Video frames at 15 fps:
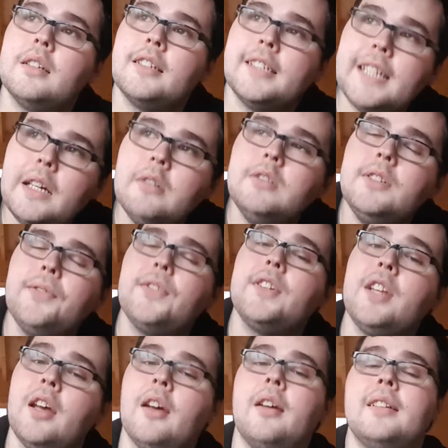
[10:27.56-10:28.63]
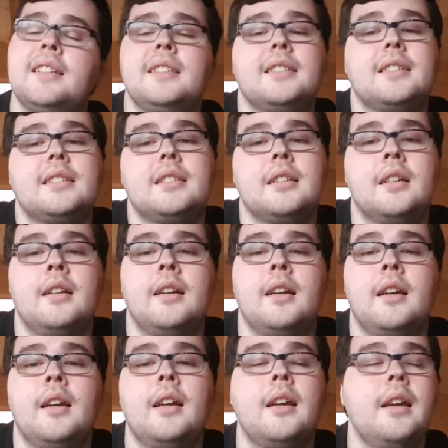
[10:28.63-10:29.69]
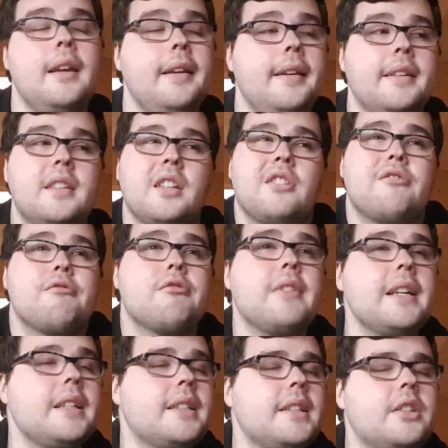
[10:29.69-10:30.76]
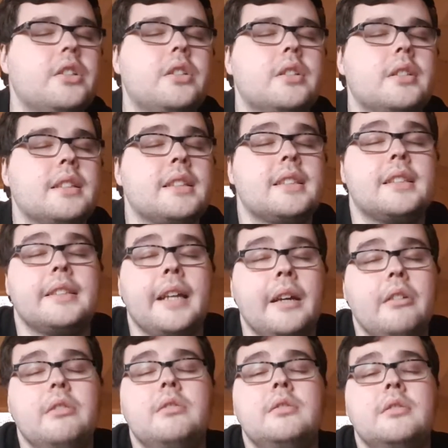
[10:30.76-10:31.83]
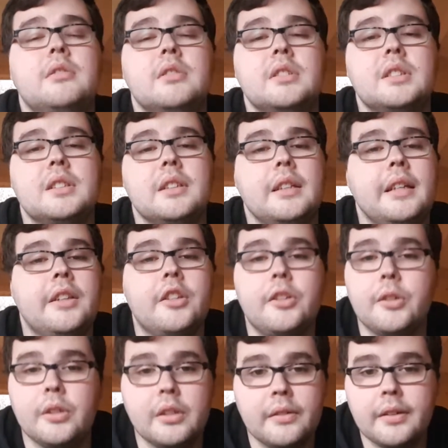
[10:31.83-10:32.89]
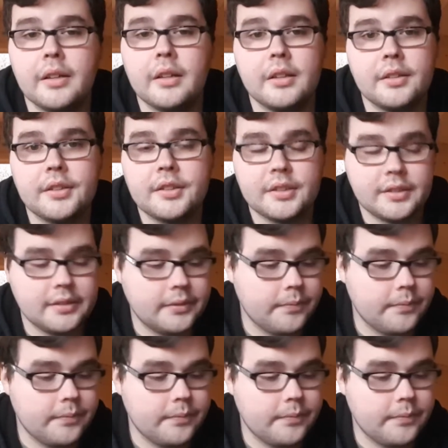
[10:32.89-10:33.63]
sound of the TARDIS is the greatest sound in the universe.